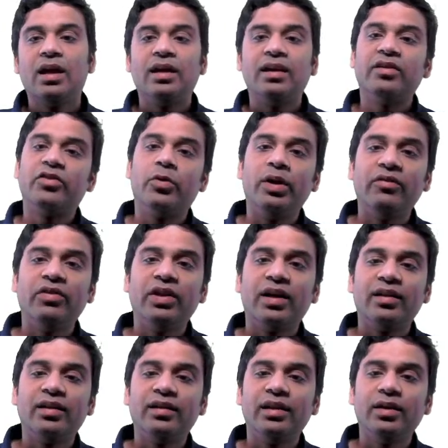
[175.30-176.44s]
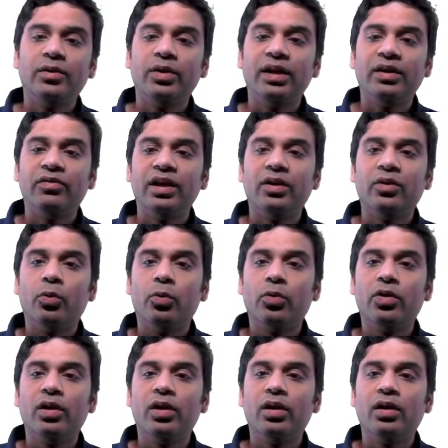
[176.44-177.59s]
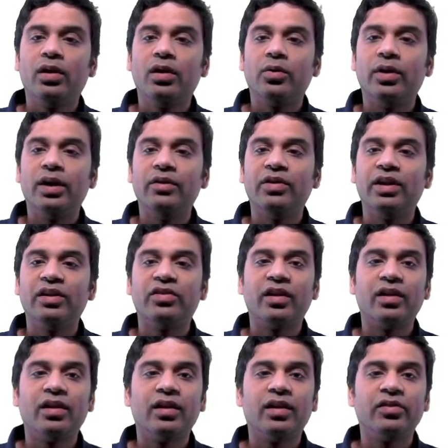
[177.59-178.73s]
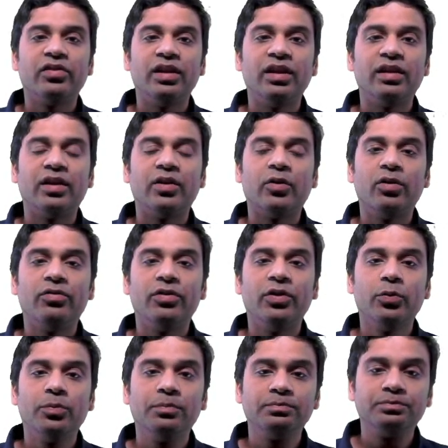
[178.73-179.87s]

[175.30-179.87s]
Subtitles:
Yes, good evening Aditi, good evening Gokul, good evening Charan, Ashneet, and all of you.